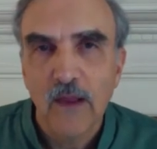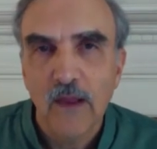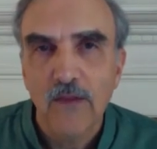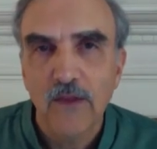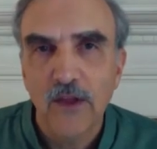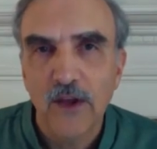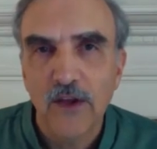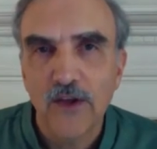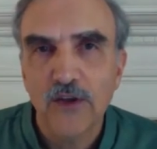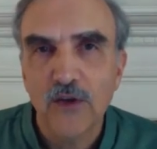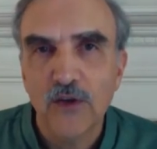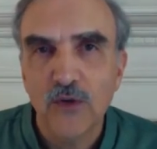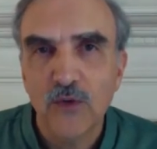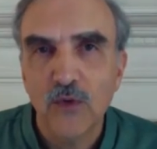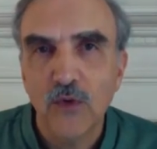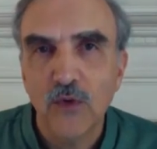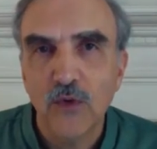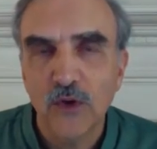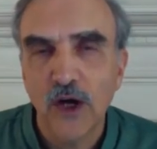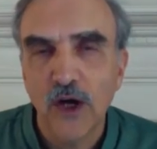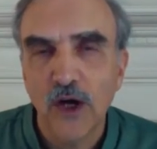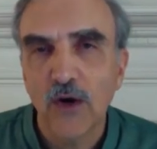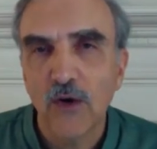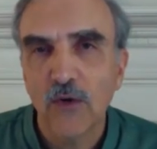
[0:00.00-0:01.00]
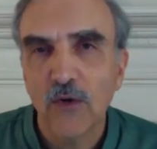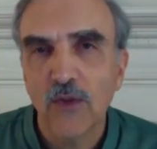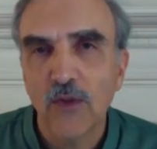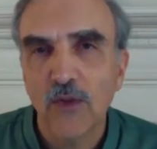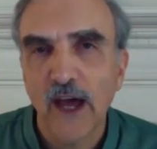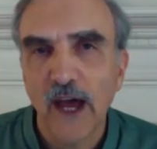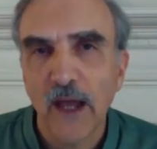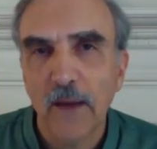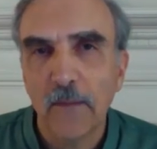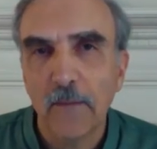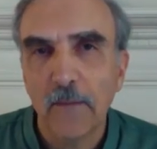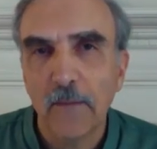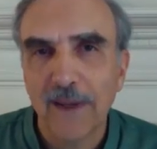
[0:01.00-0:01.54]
then you will know that